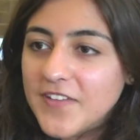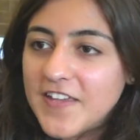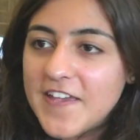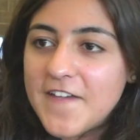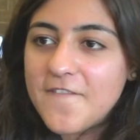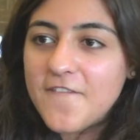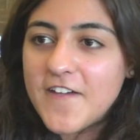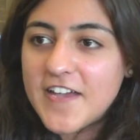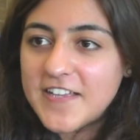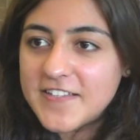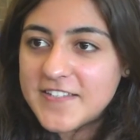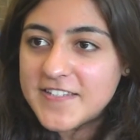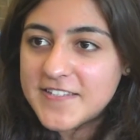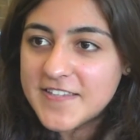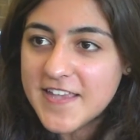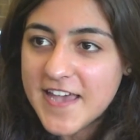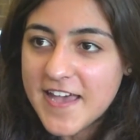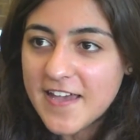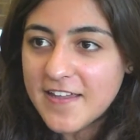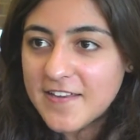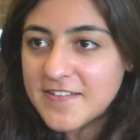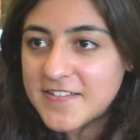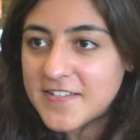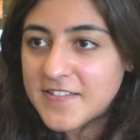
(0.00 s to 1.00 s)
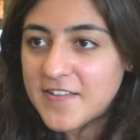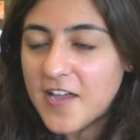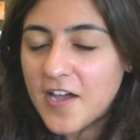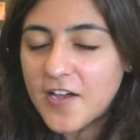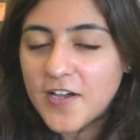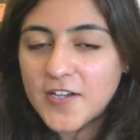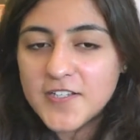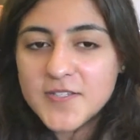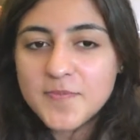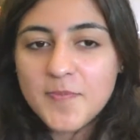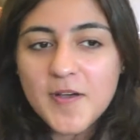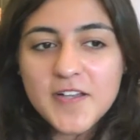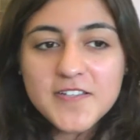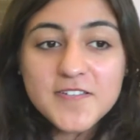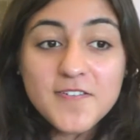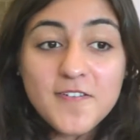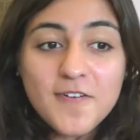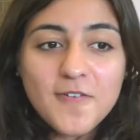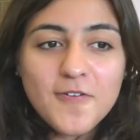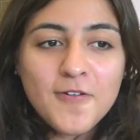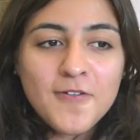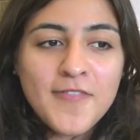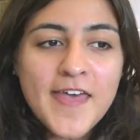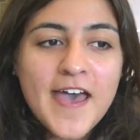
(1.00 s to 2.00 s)
events that SADACA sponsor
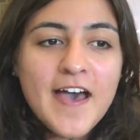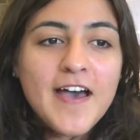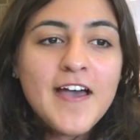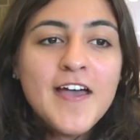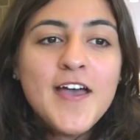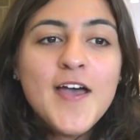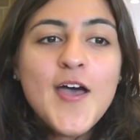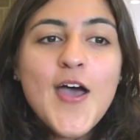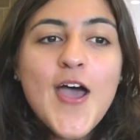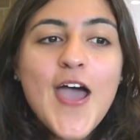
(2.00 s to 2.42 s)
and all that.